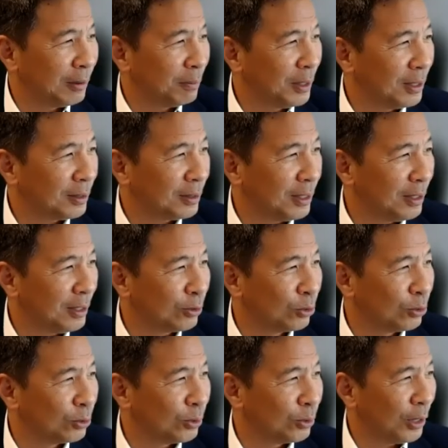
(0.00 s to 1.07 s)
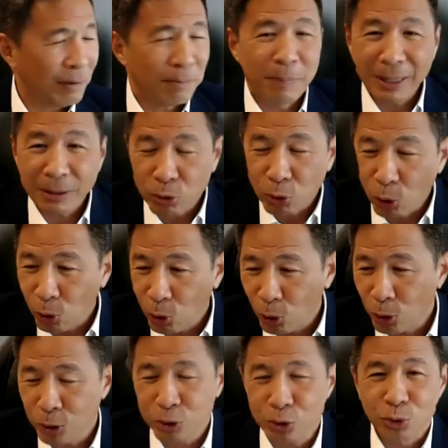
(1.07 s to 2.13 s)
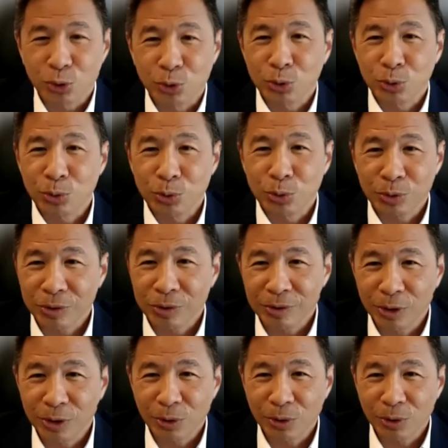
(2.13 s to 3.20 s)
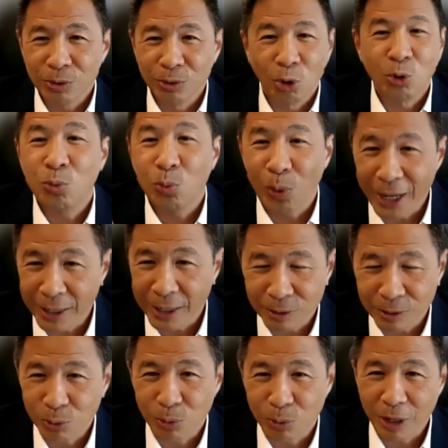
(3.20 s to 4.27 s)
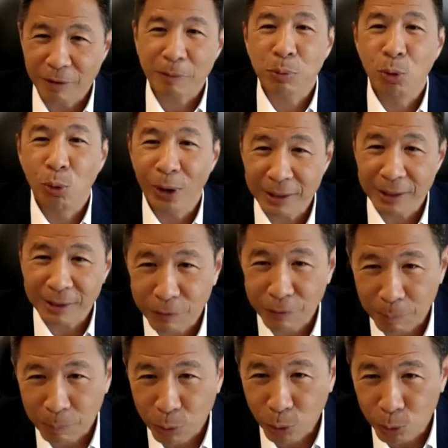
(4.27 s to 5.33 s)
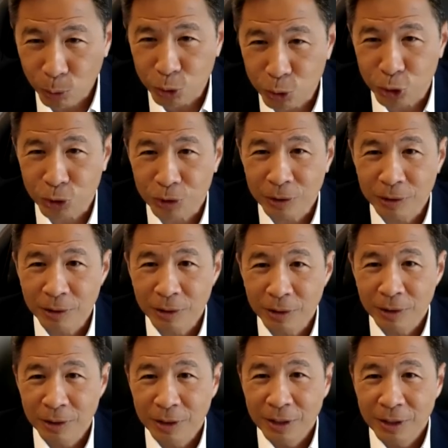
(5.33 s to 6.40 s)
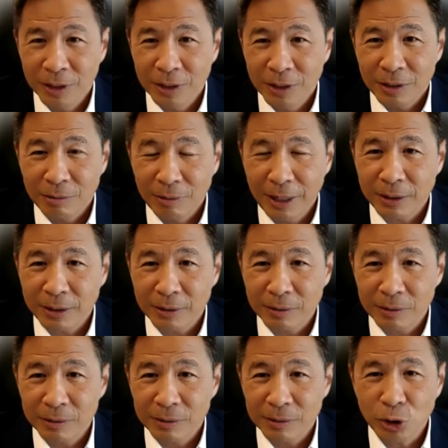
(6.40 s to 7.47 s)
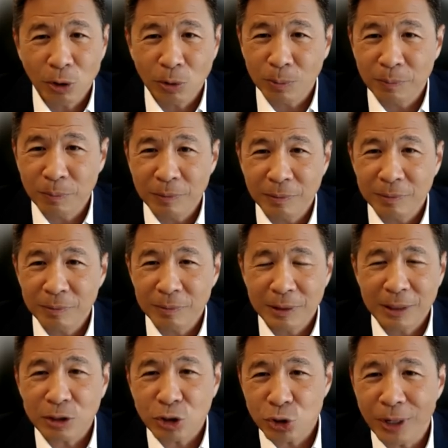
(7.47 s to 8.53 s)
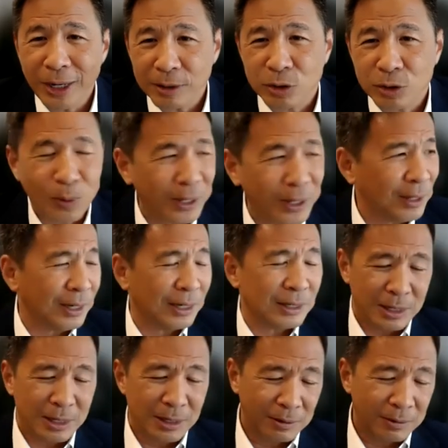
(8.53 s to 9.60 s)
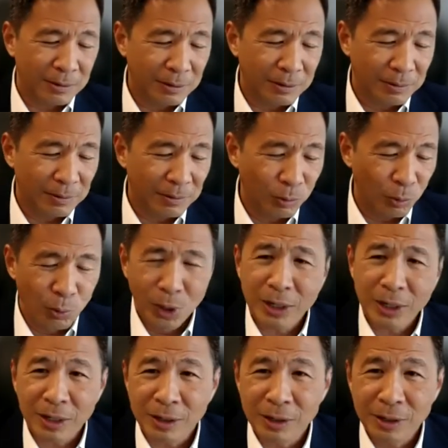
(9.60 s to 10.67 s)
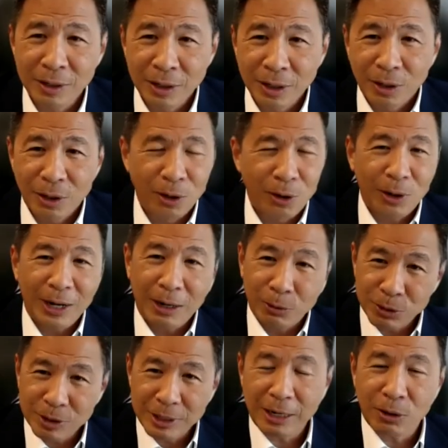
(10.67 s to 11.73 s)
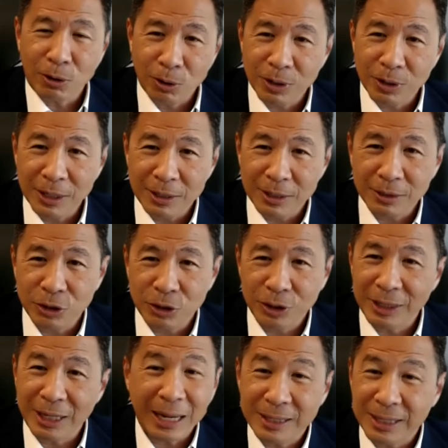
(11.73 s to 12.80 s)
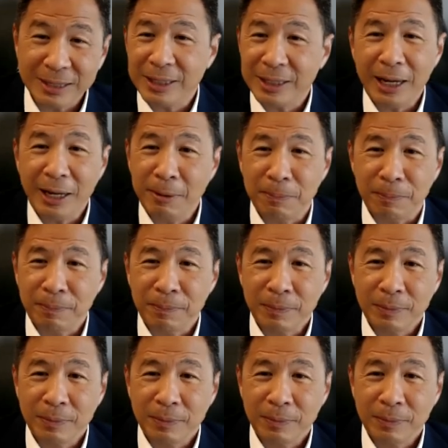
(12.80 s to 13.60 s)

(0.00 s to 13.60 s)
ability to have mentors, to, you know, don't wait, to have a proactive approach, right? So the traits, whether it's in work or outside organization, are the same.